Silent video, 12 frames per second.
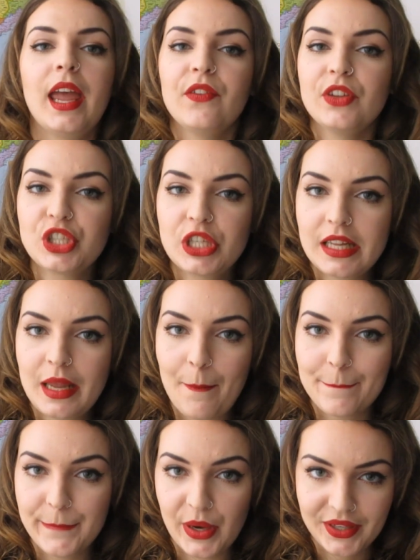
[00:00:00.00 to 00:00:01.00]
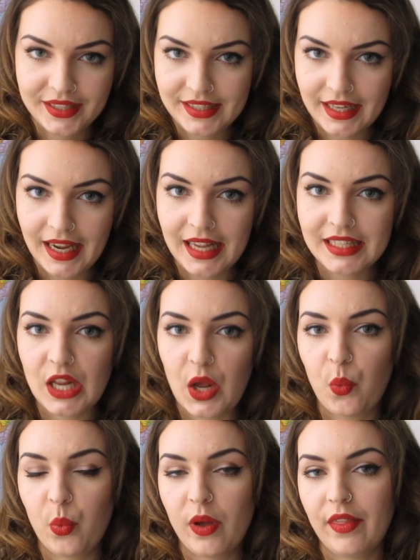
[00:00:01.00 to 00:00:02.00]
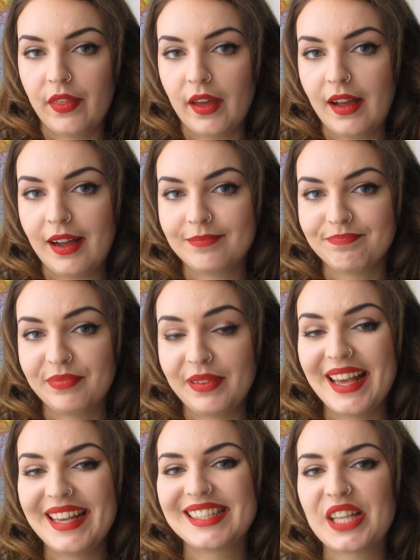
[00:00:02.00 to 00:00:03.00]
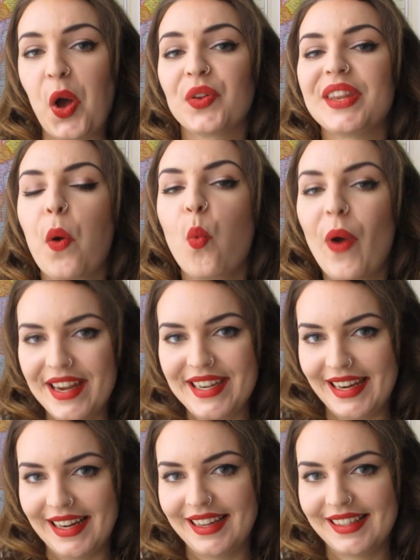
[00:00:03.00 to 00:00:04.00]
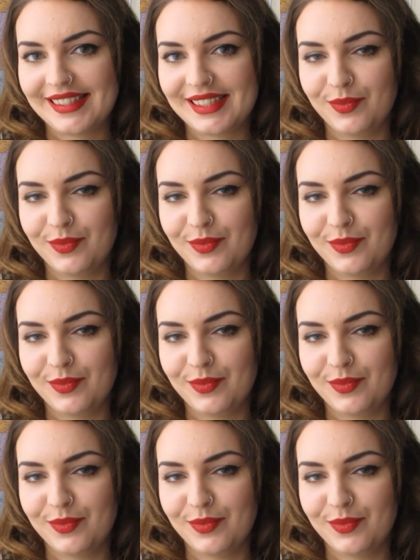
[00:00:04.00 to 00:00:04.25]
I eventually bought a ticket with a place on a waiting list.